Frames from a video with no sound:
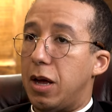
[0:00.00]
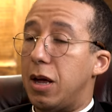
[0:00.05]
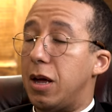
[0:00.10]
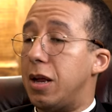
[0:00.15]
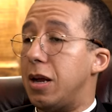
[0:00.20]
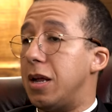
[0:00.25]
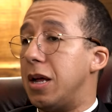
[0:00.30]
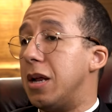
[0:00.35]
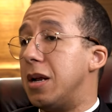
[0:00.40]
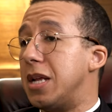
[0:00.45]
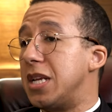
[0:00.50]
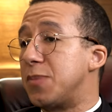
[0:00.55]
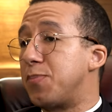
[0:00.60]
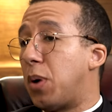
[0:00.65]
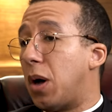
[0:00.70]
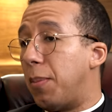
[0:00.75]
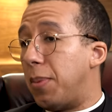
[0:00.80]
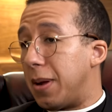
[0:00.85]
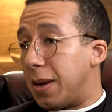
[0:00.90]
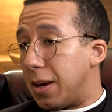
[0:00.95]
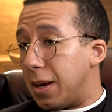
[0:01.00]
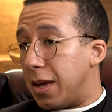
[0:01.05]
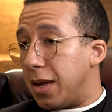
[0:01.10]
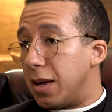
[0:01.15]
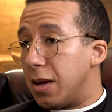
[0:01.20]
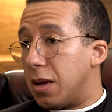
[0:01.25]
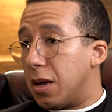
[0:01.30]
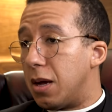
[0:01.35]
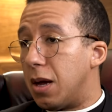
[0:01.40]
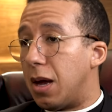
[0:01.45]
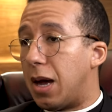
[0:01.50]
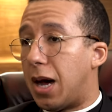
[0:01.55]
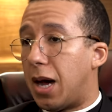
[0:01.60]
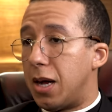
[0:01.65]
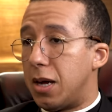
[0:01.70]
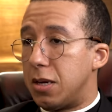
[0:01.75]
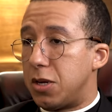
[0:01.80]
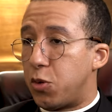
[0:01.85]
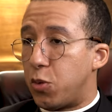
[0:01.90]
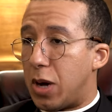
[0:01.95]
at least publicly, a high,
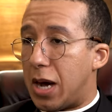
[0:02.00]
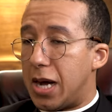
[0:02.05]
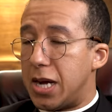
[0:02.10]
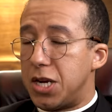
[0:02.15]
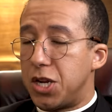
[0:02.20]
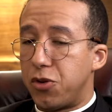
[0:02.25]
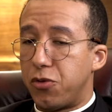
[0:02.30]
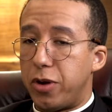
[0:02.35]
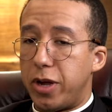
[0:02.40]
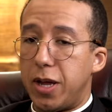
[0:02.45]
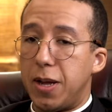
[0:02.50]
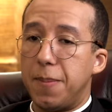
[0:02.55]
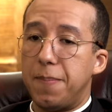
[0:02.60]
to a higher degree.